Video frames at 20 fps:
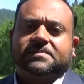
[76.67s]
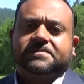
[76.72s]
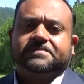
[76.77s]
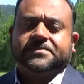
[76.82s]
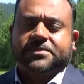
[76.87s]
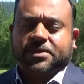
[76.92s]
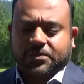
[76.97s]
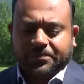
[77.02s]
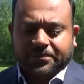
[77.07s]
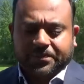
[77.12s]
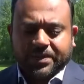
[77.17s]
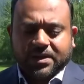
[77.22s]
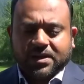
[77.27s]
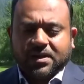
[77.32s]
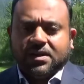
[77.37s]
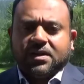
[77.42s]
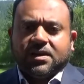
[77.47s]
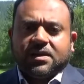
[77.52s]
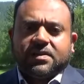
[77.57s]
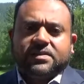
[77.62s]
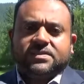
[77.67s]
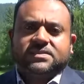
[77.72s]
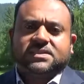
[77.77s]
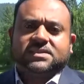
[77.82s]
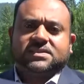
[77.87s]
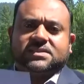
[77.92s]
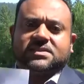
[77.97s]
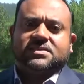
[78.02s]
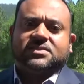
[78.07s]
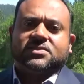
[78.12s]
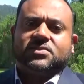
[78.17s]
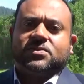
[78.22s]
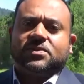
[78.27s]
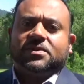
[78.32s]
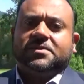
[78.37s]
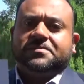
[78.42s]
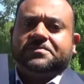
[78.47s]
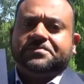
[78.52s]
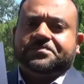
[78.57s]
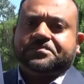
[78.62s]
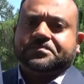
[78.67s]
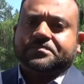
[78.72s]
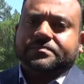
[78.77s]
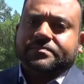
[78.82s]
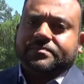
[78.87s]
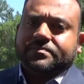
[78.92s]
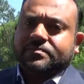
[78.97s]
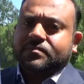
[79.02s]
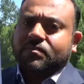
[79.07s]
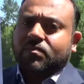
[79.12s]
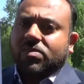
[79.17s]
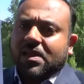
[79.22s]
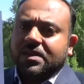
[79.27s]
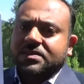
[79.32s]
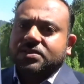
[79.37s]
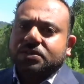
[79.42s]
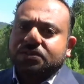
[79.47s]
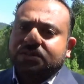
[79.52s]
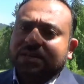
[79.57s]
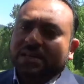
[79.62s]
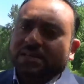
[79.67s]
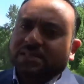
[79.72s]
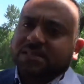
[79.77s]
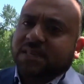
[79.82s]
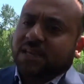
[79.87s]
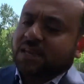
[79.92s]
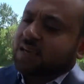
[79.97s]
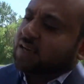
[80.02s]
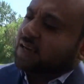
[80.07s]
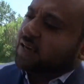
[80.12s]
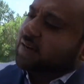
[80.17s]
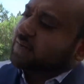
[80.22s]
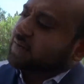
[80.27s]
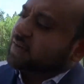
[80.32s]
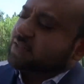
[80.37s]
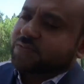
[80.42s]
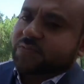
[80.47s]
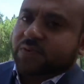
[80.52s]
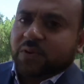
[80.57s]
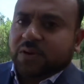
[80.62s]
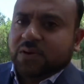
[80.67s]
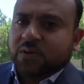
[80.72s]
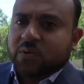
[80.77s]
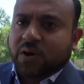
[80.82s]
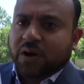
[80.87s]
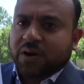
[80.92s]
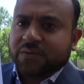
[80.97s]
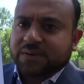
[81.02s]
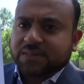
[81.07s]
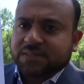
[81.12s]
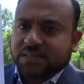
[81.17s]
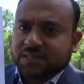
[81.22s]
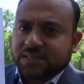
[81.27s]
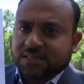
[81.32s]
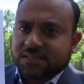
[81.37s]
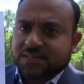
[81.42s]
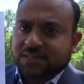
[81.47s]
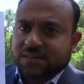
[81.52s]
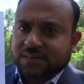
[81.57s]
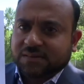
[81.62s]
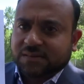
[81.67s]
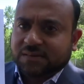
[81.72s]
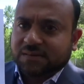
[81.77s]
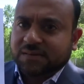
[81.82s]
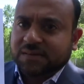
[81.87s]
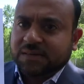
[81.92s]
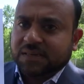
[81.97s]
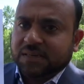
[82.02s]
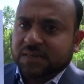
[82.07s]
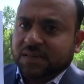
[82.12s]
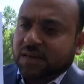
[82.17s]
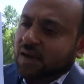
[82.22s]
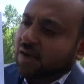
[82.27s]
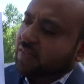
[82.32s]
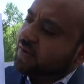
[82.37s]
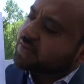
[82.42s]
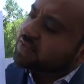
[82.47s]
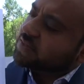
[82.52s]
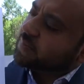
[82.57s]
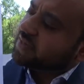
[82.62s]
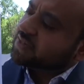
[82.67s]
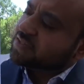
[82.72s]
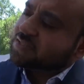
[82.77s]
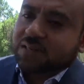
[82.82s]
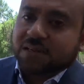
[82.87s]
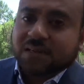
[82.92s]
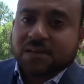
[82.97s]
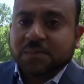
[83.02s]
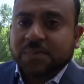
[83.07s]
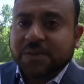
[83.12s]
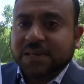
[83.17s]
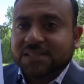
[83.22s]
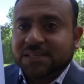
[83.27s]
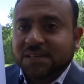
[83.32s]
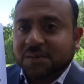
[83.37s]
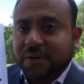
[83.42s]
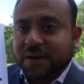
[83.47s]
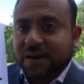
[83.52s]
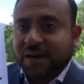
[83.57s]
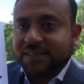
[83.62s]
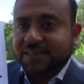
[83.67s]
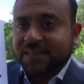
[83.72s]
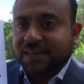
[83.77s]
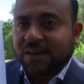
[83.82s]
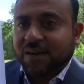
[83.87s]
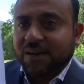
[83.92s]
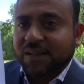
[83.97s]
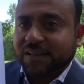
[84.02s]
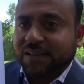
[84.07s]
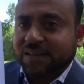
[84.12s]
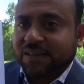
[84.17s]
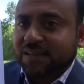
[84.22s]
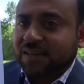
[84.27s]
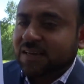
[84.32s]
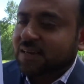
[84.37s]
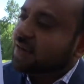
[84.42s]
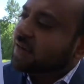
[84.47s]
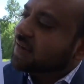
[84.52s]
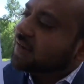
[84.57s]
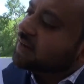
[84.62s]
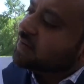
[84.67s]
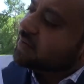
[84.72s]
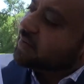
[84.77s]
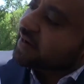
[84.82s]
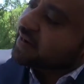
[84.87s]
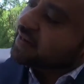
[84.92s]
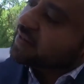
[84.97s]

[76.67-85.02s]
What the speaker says: So this is the tool. So as you can see here, there's 4 quadrants in this circle. And there's a bunch of little pizza pies, I call it, right?